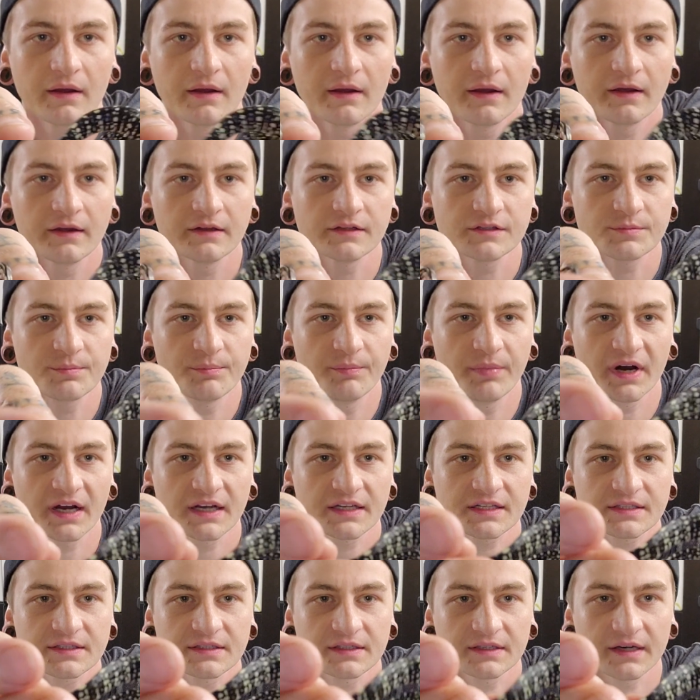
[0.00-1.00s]
has
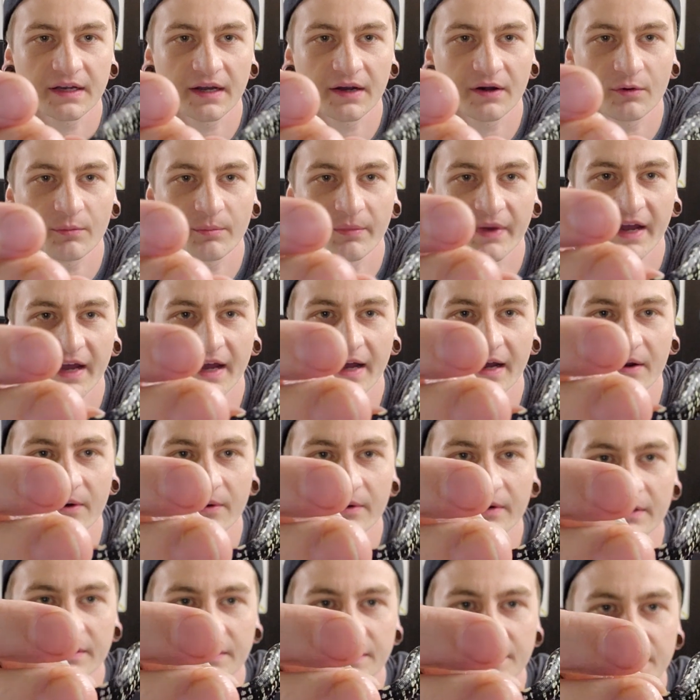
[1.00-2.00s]
busted out
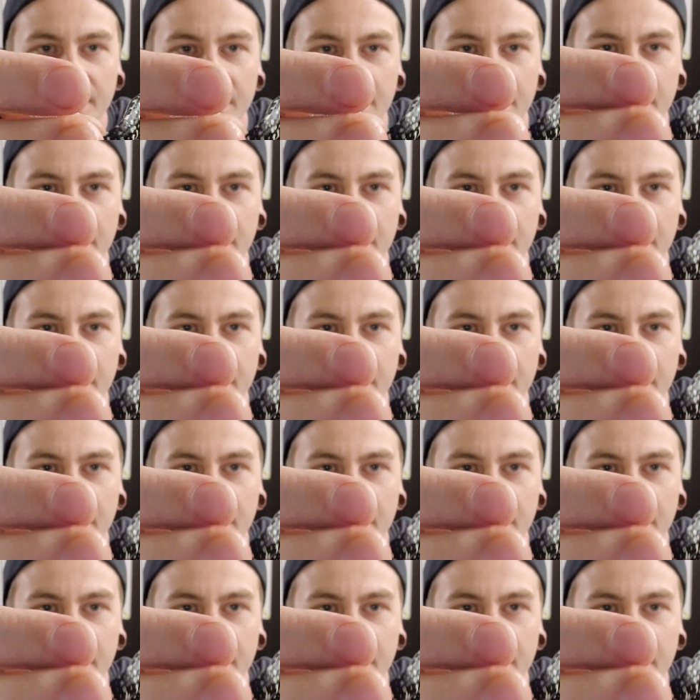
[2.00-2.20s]
backwards.